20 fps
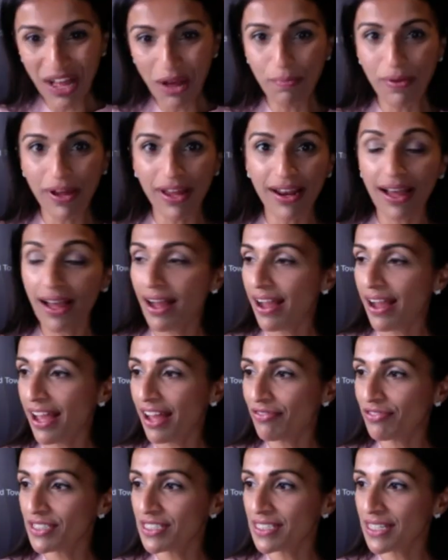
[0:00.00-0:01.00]
But I
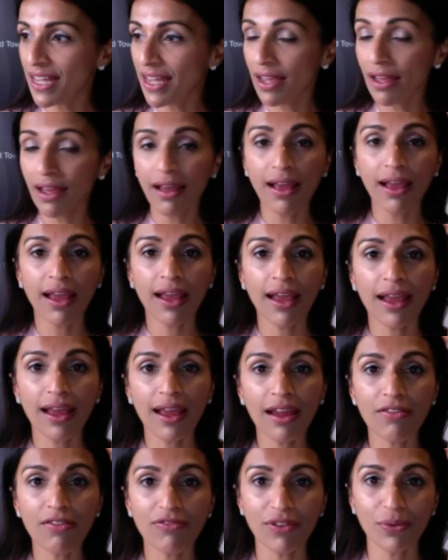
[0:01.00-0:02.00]
have to say,
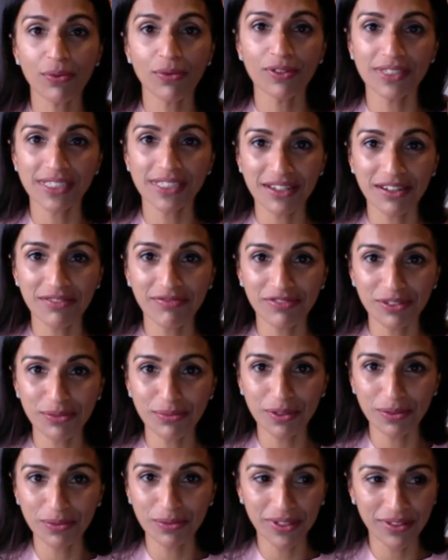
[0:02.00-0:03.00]
everyone's
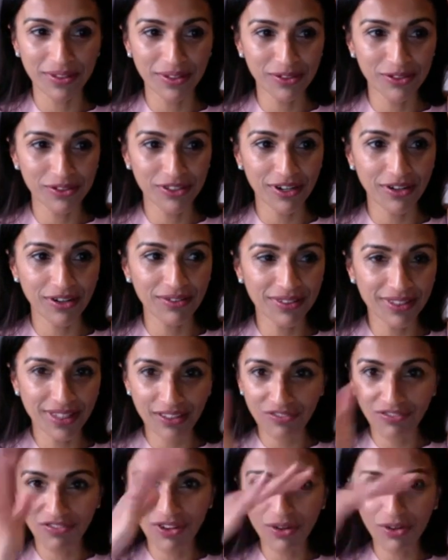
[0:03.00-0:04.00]
comfortable with you, Cheryl. They
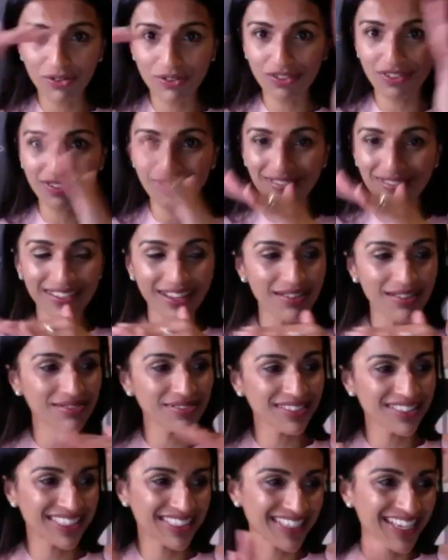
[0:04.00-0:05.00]
float down
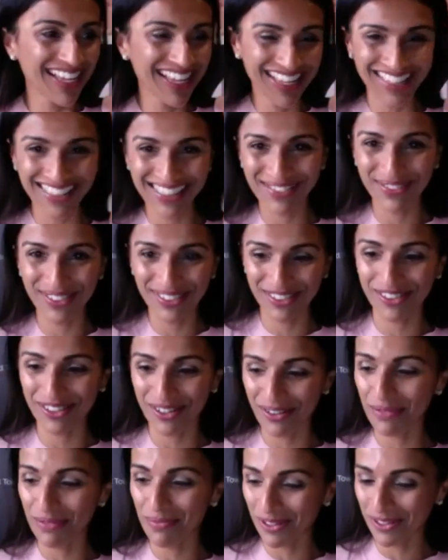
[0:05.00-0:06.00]
the stairs with
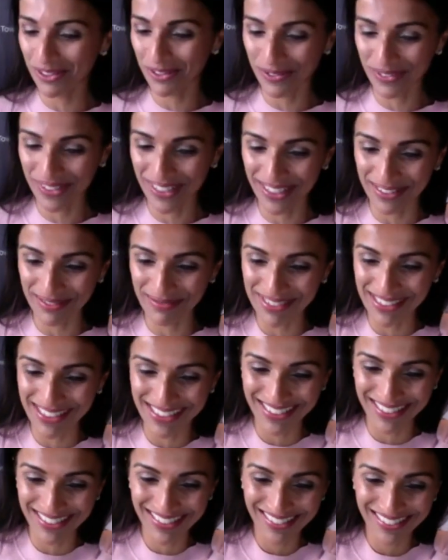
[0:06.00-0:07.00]
Cheryl Marshall
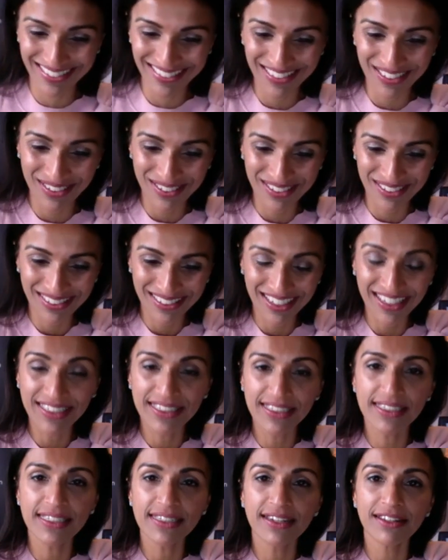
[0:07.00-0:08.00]
Williams. It's
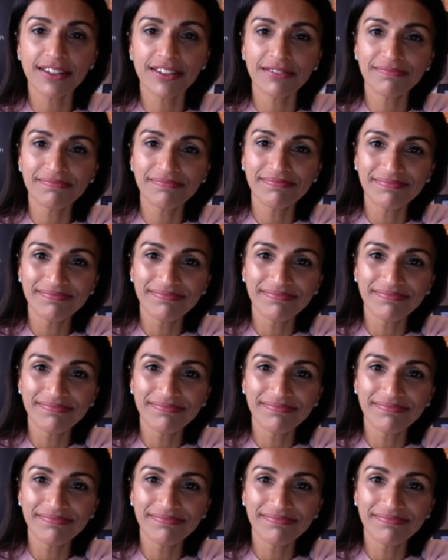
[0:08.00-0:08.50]
a skill.